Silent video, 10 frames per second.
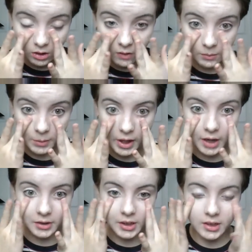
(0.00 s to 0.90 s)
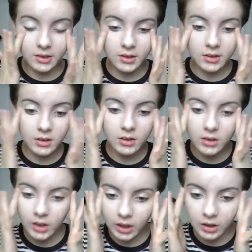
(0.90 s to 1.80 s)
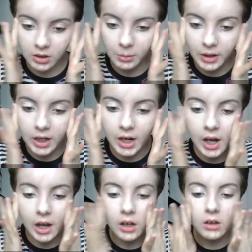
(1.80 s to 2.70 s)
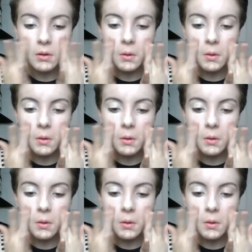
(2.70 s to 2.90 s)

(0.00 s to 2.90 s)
over my eyelids and under my eye.